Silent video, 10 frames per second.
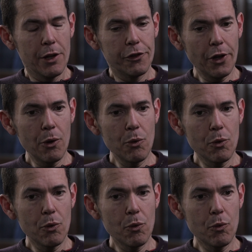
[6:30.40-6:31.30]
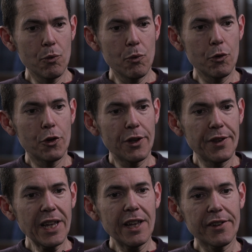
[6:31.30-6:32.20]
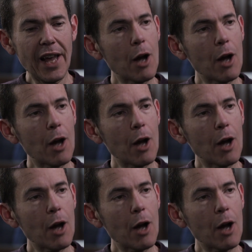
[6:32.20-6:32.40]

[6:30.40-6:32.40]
So the thing is,